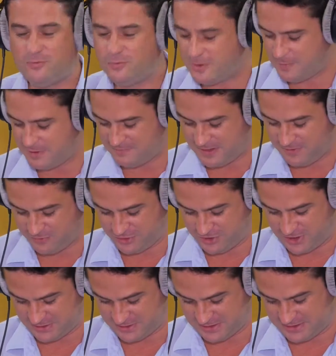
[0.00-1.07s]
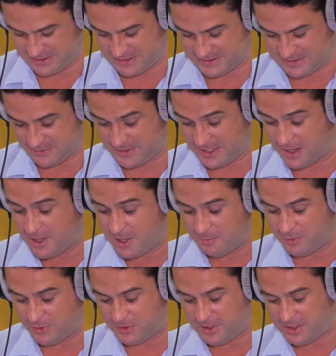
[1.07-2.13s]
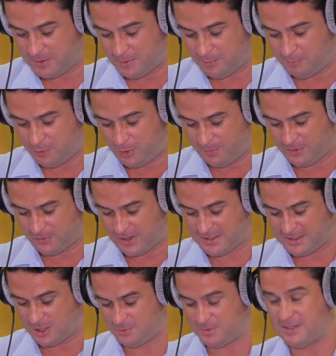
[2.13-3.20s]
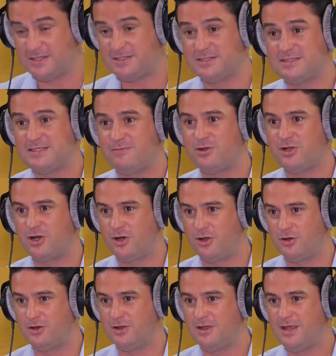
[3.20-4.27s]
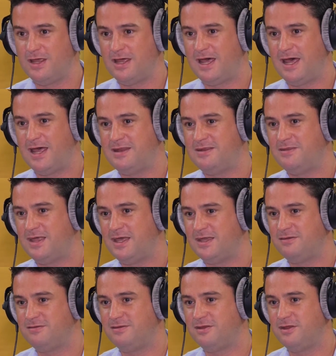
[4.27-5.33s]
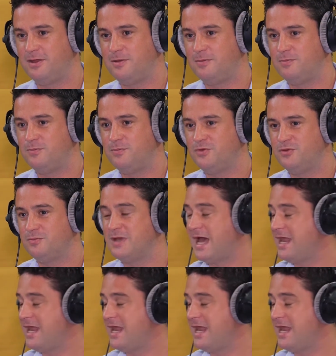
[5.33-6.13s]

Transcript: this is one of my favourite shirts until now. But the proper grand opening is at 7 o'clock, and there's some